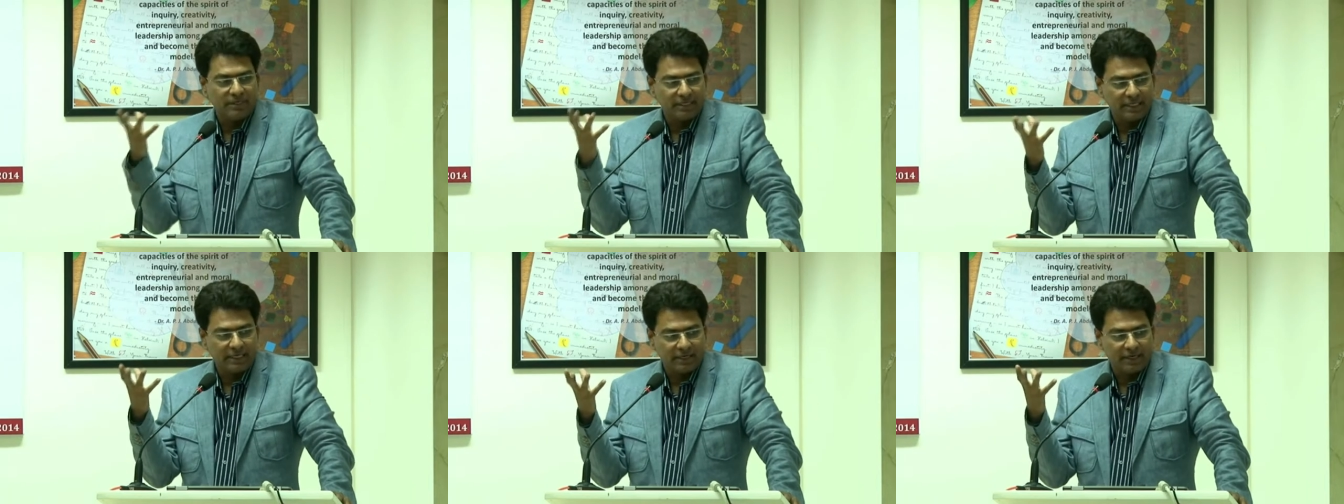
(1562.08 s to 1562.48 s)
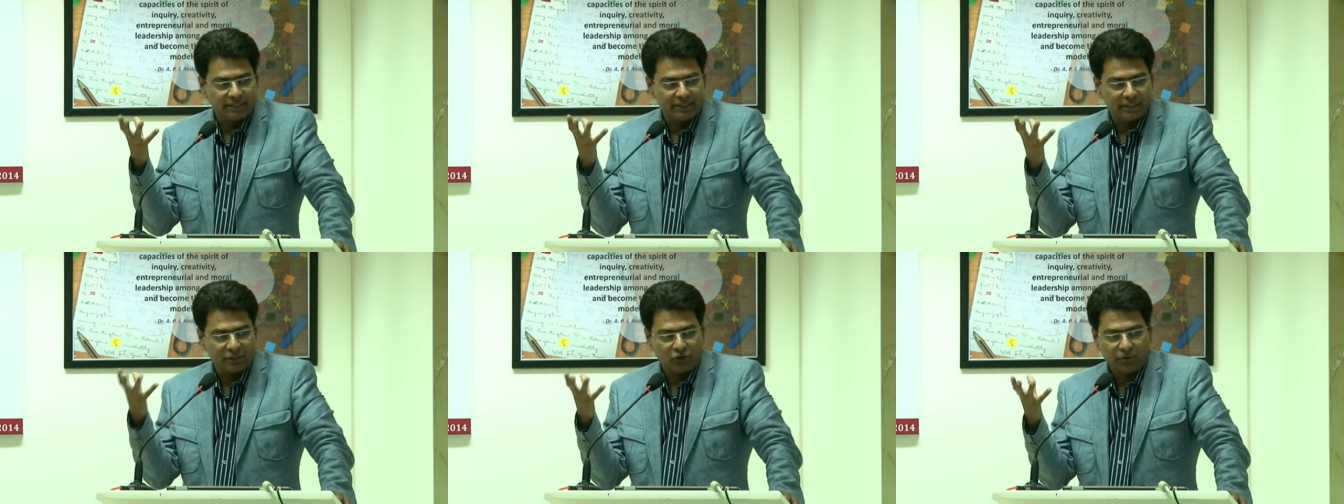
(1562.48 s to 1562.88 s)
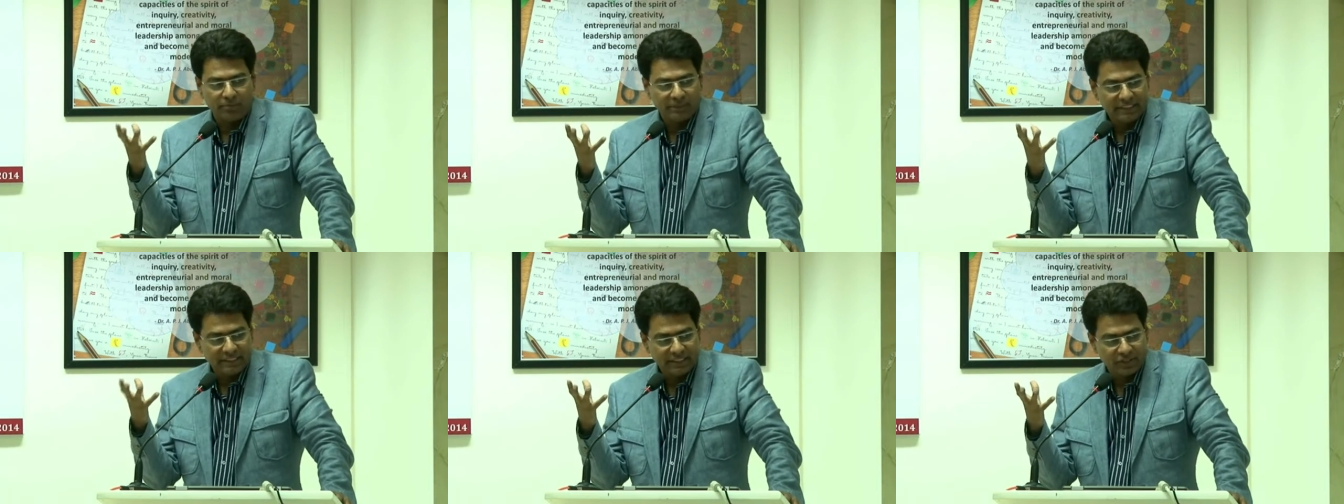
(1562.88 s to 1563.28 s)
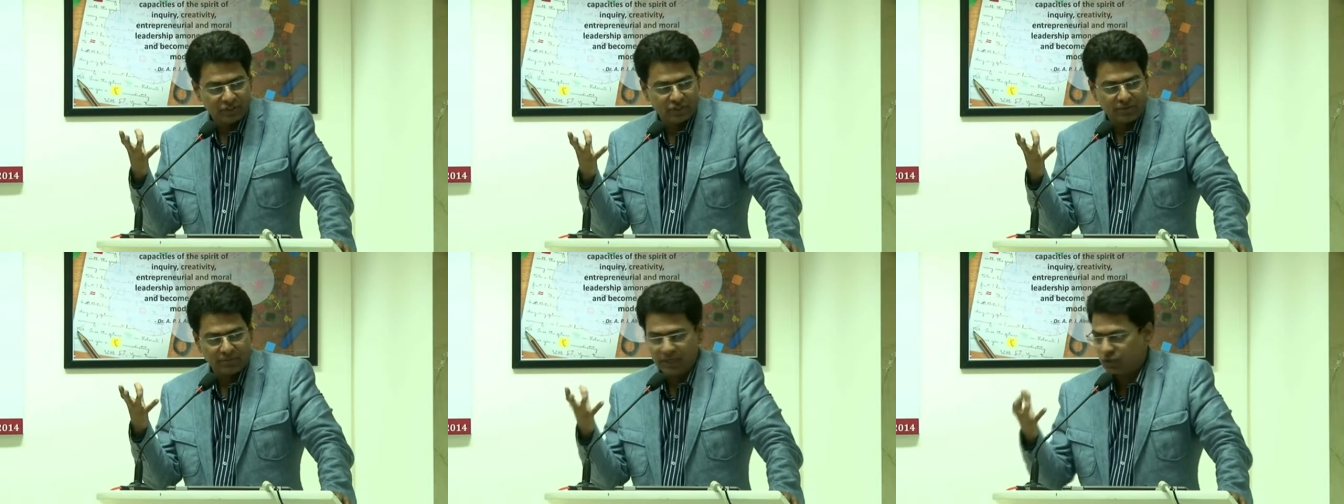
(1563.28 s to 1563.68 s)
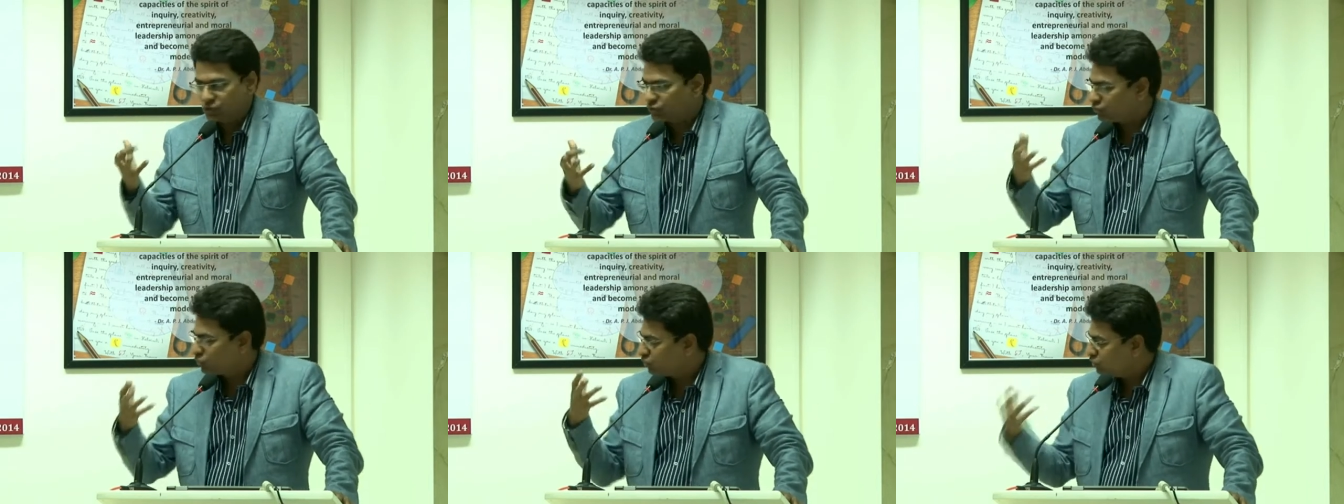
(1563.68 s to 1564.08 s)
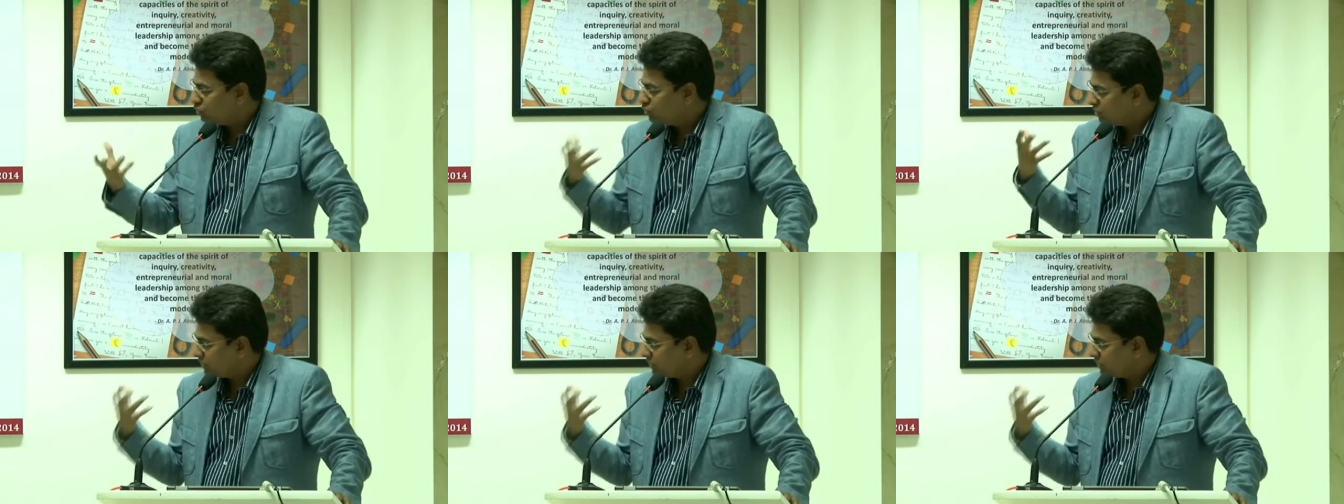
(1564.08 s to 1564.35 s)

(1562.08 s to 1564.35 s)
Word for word: in Al Qaeda top leadership as to who